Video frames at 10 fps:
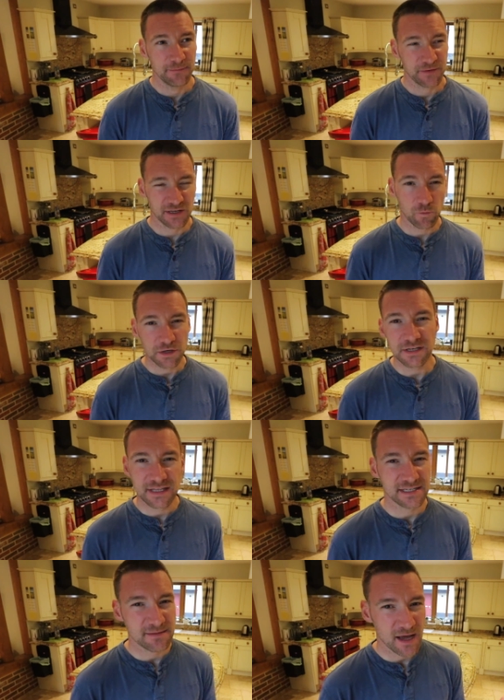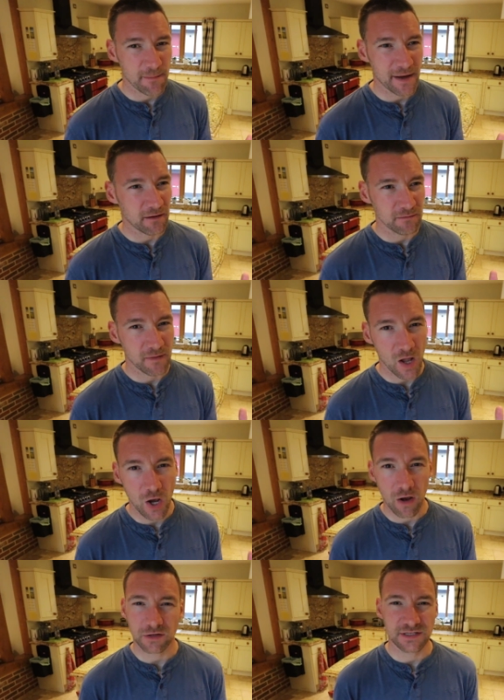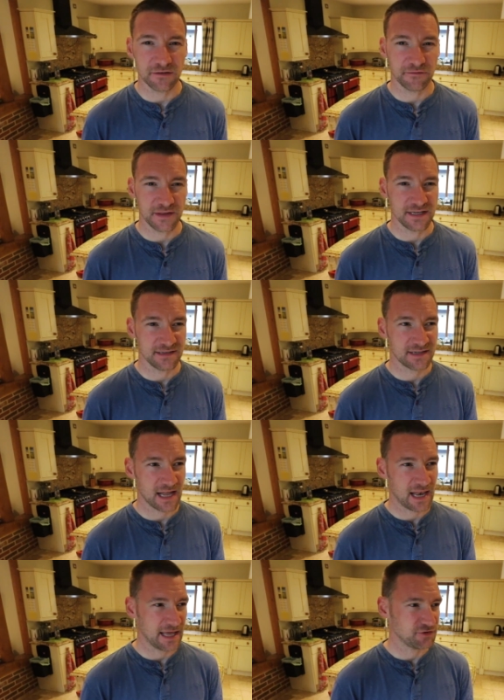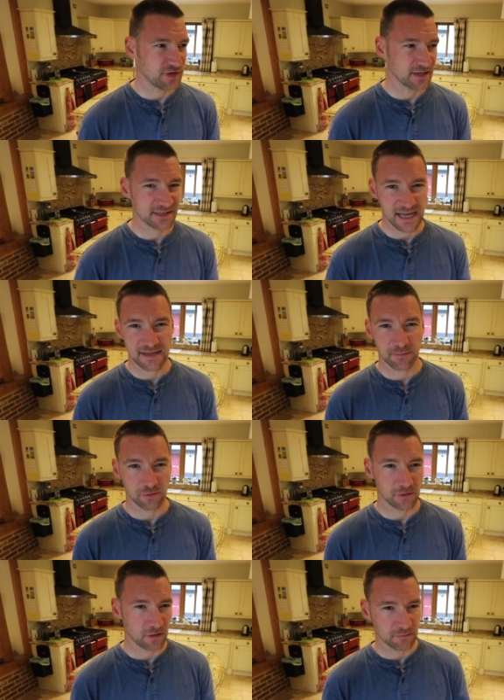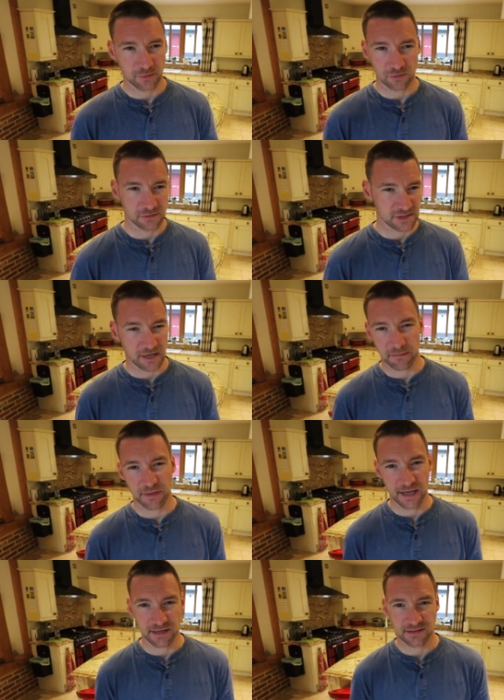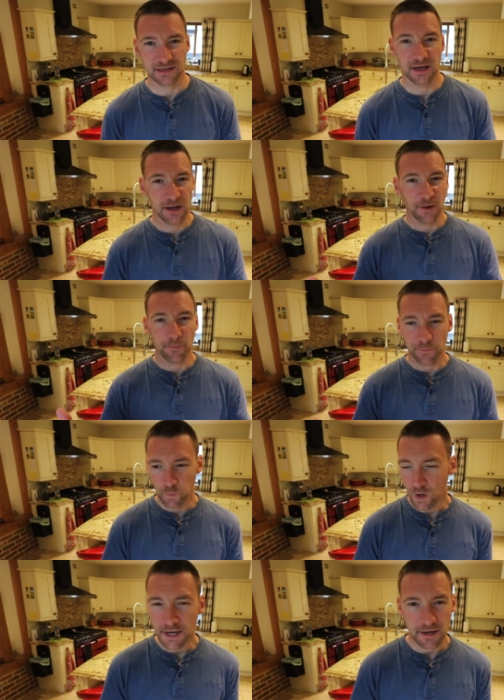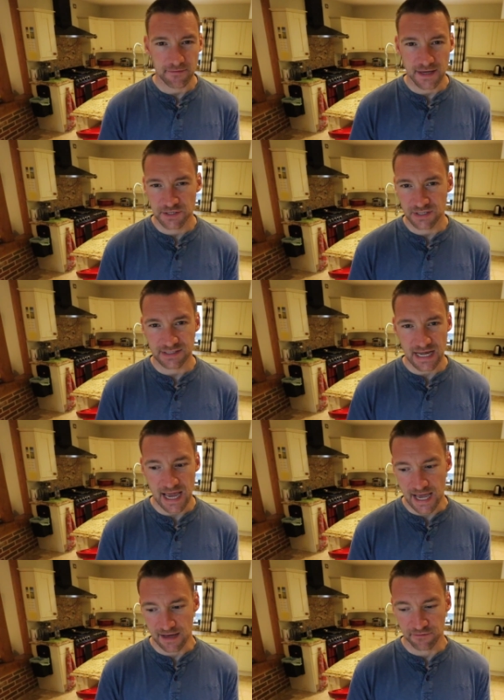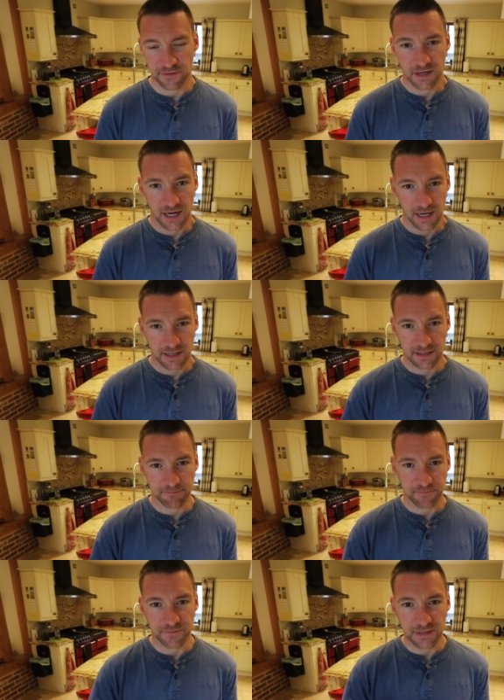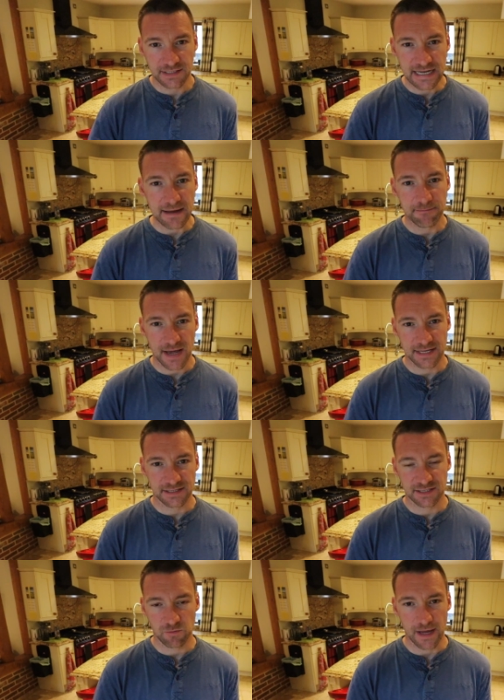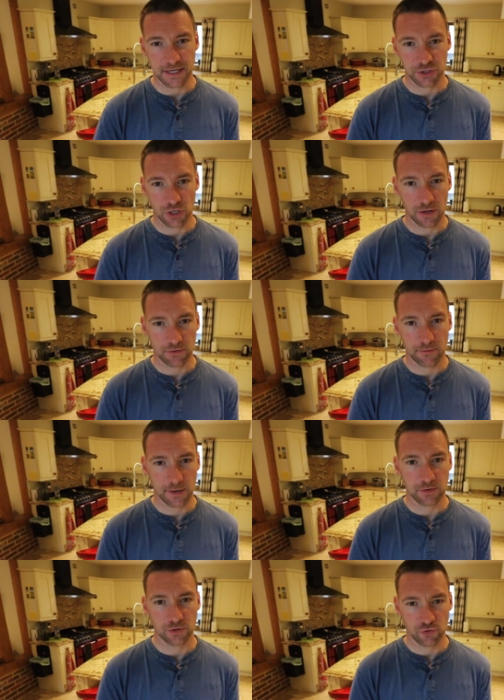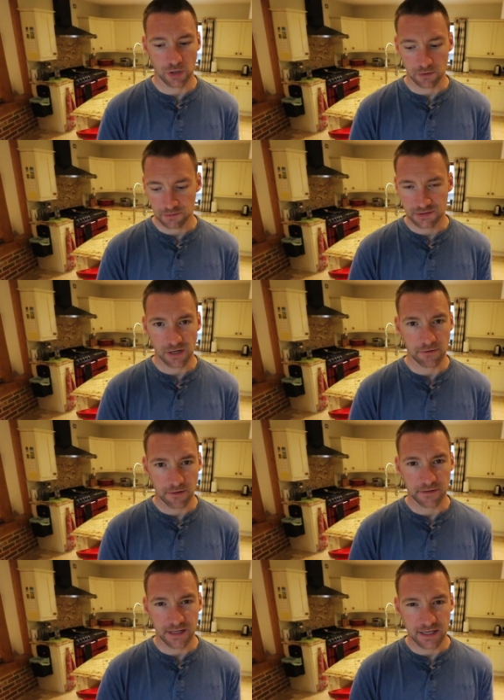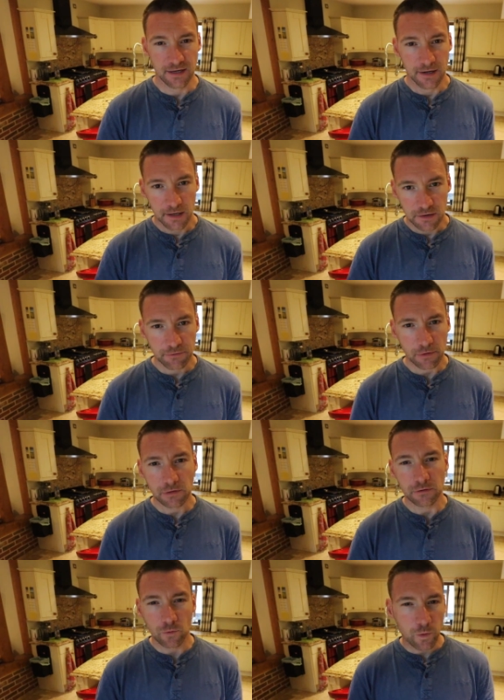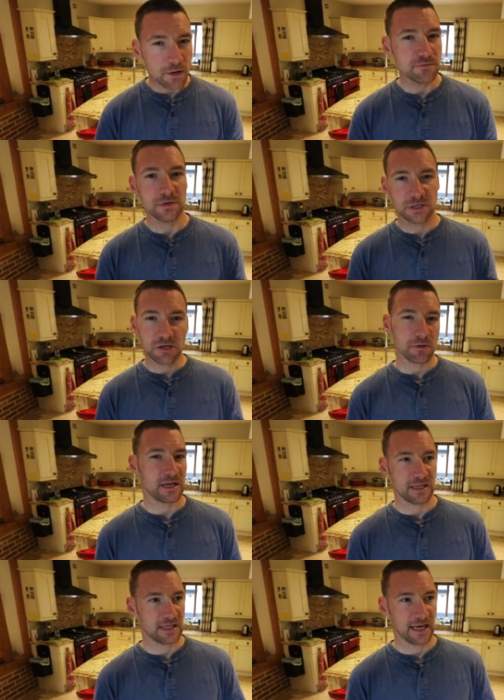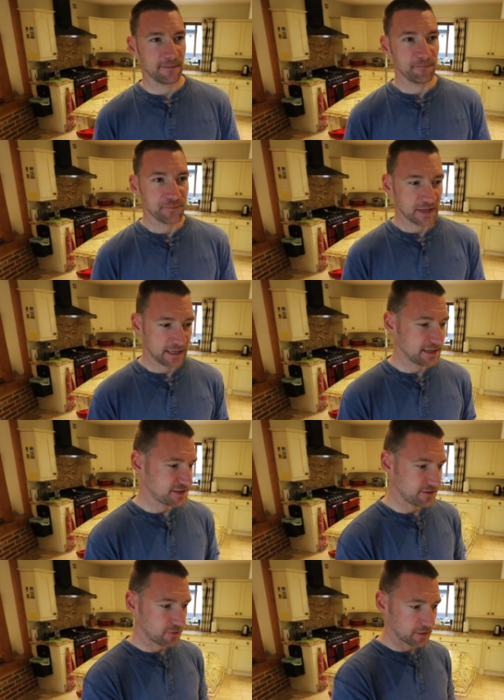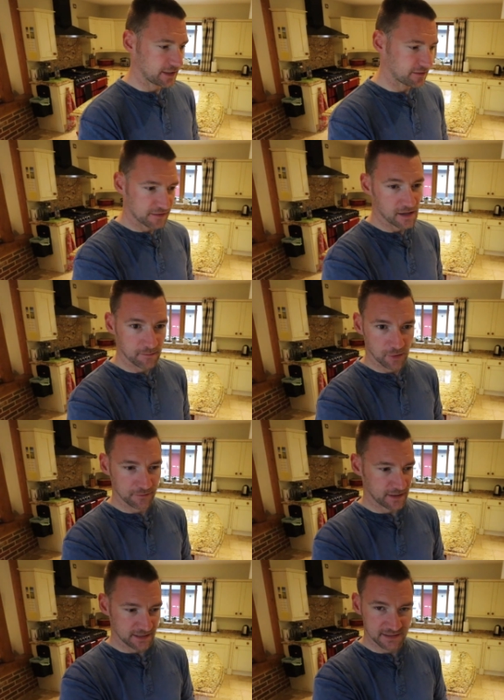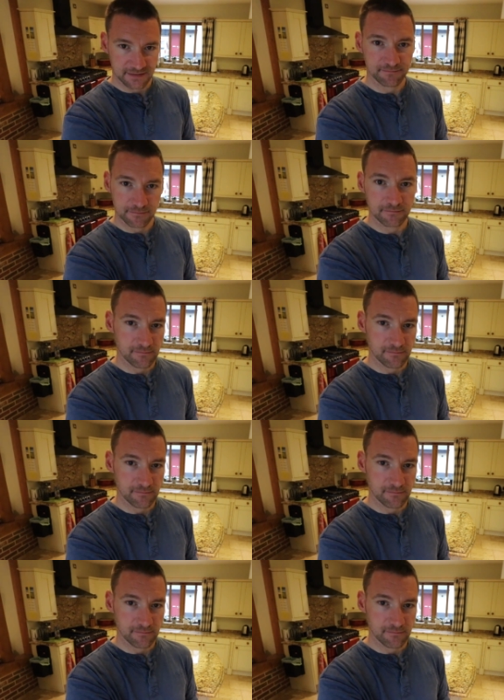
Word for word: is I wondered this about a lot of these electric skateboard, longboard type things. Why don't they just have a dead man switch on the remote control so that the throttle won't do anything unless you've got your thumb on this